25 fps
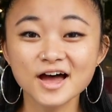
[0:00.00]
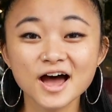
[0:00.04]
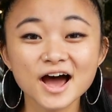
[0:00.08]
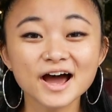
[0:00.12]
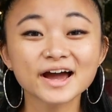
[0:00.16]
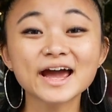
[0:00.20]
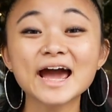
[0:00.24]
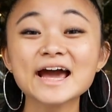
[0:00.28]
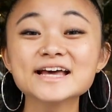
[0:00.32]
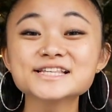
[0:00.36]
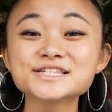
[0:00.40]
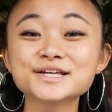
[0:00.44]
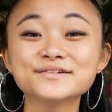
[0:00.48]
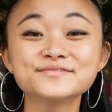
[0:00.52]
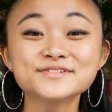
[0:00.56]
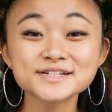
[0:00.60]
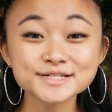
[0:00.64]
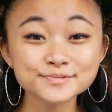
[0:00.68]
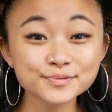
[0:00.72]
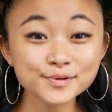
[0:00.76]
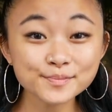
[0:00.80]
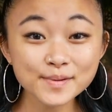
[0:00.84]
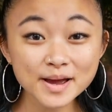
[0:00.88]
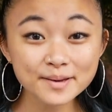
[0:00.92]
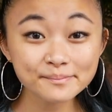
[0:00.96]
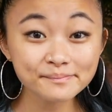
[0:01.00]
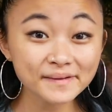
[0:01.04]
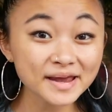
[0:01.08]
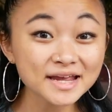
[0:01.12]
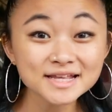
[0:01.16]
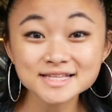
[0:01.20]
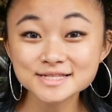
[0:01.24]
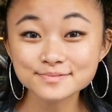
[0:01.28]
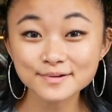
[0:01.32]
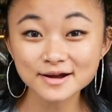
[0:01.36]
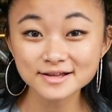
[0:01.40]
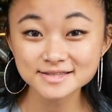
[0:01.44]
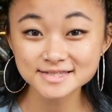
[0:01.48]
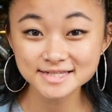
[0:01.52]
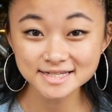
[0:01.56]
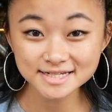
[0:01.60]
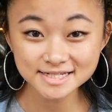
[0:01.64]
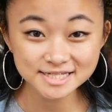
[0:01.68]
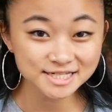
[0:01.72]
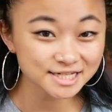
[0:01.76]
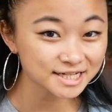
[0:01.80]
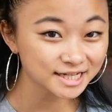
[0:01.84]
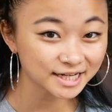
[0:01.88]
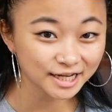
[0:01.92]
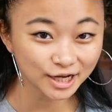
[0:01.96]
Okay, so I've just put my bean sprouts in
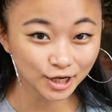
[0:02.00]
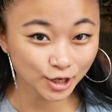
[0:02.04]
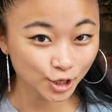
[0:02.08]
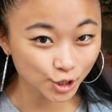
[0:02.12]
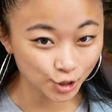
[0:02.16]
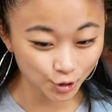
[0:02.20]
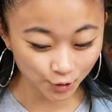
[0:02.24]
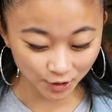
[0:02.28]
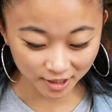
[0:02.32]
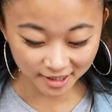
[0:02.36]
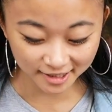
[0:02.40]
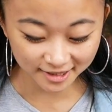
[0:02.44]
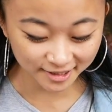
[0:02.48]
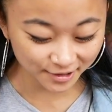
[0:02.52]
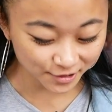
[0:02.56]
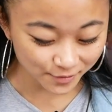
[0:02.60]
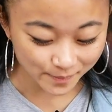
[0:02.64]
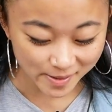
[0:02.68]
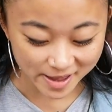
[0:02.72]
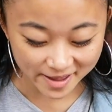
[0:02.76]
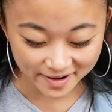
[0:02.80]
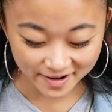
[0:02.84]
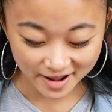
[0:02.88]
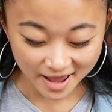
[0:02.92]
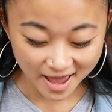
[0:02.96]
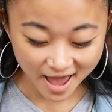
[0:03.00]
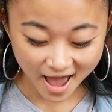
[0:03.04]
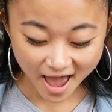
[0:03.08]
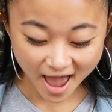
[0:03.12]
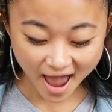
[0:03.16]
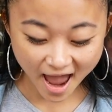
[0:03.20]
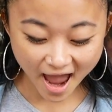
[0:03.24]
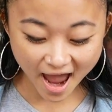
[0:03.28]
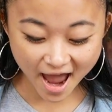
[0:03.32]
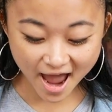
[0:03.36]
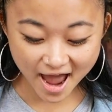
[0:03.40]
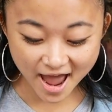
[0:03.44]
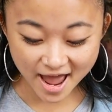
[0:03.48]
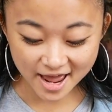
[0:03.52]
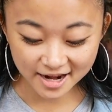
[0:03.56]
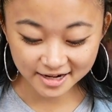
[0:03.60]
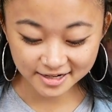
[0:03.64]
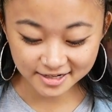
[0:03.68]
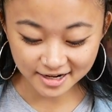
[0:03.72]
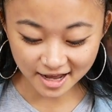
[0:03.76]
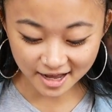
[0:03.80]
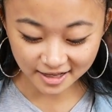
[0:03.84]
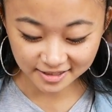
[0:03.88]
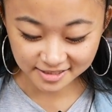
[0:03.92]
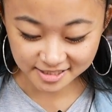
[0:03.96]
to cook a little bit,
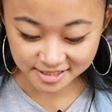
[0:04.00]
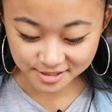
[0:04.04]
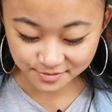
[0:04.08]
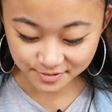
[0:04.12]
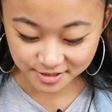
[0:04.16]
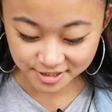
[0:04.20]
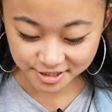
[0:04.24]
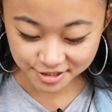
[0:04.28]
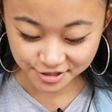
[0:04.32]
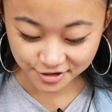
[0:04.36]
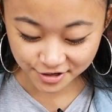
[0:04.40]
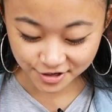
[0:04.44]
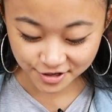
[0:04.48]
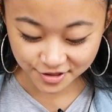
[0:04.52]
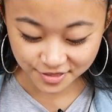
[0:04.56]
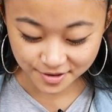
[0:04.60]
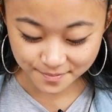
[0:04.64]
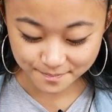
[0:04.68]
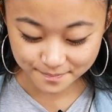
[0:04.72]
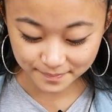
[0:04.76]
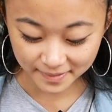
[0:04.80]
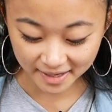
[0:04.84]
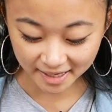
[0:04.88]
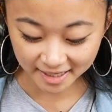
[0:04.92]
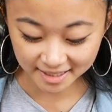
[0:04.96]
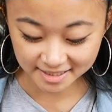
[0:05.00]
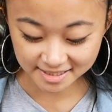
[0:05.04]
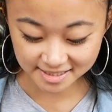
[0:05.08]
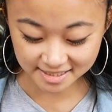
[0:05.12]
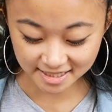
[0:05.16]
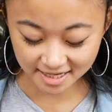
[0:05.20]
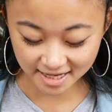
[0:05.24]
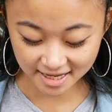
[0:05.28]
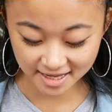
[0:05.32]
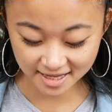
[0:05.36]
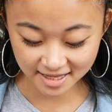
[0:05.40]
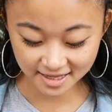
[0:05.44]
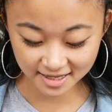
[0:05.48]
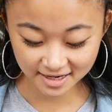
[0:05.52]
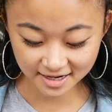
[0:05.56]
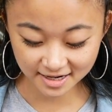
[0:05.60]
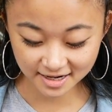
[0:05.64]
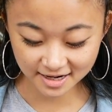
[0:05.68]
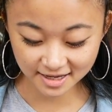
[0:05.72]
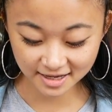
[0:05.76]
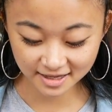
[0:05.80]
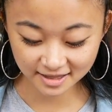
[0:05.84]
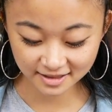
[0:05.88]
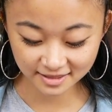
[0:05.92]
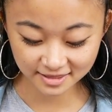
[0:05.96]
and I just want to show you the meat in
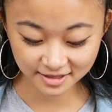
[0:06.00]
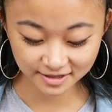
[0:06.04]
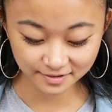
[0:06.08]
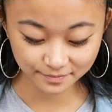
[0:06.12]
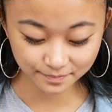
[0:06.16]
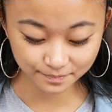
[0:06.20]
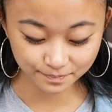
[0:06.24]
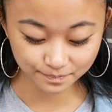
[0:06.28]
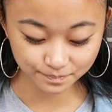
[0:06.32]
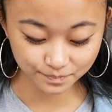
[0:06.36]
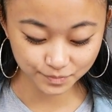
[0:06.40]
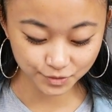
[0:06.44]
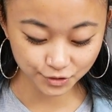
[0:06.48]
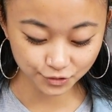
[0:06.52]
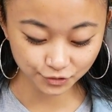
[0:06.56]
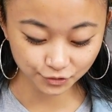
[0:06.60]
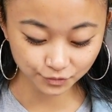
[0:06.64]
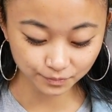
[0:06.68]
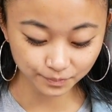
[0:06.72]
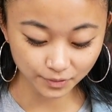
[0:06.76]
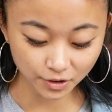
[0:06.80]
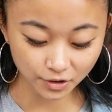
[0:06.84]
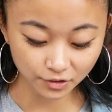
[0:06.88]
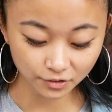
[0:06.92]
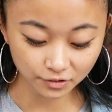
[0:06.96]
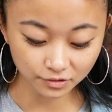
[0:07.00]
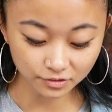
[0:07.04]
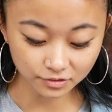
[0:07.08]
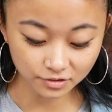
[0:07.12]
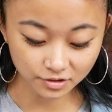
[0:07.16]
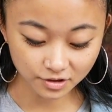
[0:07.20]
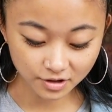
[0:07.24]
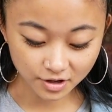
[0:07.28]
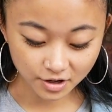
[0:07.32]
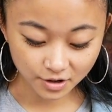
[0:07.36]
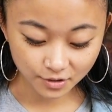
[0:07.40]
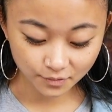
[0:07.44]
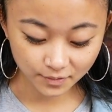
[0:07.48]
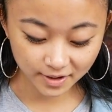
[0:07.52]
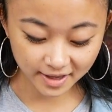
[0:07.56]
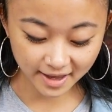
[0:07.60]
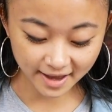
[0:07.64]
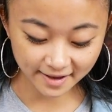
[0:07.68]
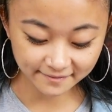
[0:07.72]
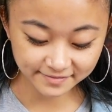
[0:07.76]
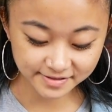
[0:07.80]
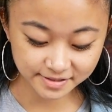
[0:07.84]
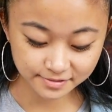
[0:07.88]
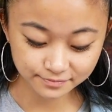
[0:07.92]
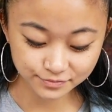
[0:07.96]
the noodle bowl. We
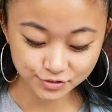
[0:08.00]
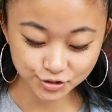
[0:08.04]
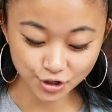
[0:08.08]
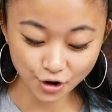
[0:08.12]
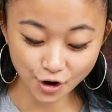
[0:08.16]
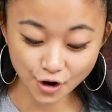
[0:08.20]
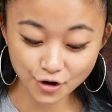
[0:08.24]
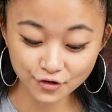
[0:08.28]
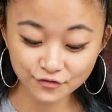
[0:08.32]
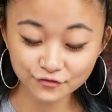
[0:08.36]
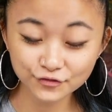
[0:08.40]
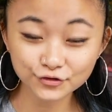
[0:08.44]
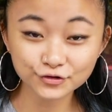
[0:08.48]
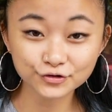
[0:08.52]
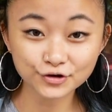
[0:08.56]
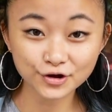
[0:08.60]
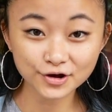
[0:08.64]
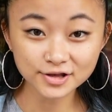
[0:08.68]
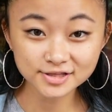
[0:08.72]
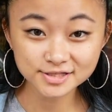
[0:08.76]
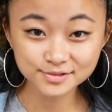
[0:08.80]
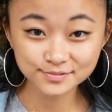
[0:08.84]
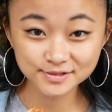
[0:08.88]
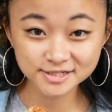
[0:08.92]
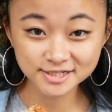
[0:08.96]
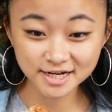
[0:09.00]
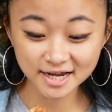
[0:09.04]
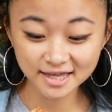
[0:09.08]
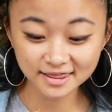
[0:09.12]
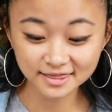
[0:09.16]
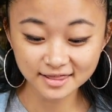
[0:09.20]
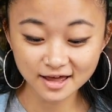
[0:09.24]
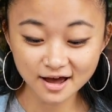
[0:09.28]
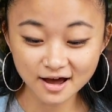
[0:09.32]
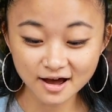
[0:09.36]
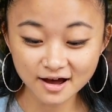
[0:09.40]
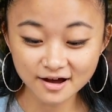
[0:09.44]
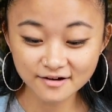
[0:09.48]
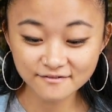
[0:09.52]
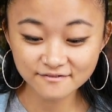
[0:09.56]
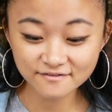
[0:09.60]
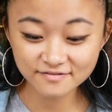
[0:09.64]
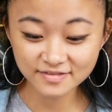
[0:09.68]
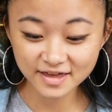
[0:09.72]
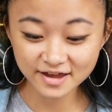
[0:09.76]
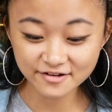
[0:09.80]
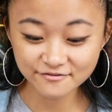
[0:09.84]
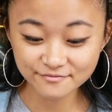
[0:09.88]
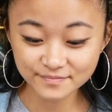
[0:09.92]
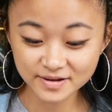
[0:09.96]
have some tofu knots, which I love.
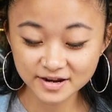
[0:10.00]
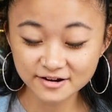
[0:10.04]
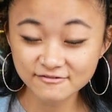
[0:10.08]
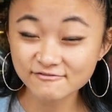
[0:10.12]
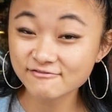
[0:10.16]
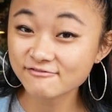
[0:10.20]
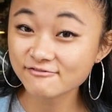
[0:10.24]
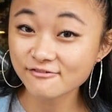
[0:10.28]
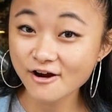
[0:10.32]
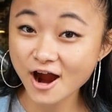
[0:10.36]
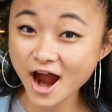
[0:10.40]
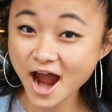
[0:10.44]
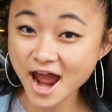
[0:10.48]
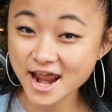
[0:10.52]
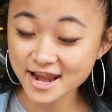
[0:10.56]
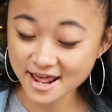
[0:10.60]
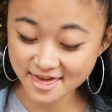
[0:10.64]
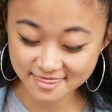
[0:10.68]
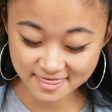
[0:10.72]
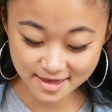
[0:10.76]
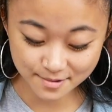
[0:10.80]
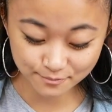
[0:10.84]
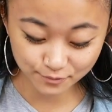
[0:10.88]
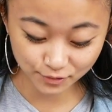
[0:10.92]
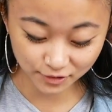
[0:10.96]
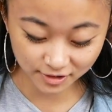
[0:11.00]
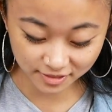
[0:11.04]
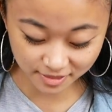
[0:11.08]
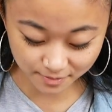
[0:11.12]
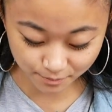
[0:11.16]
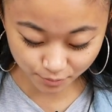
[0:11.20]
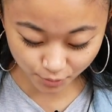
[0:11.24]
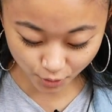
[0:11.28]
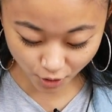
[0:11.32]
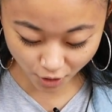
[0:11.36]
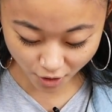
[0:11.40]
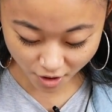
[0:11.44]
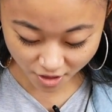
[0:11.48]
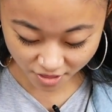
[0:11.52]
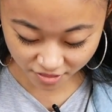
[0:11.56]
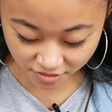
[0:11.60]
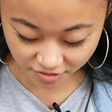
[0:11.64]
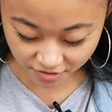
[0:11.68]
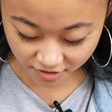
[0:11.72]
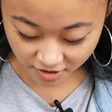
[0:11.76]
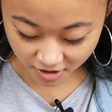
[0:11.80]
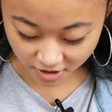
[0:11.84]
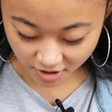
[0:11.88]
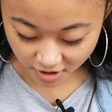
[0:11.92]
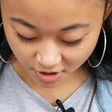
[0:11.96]
They've been fried and then put in the
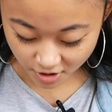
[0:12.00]
broth.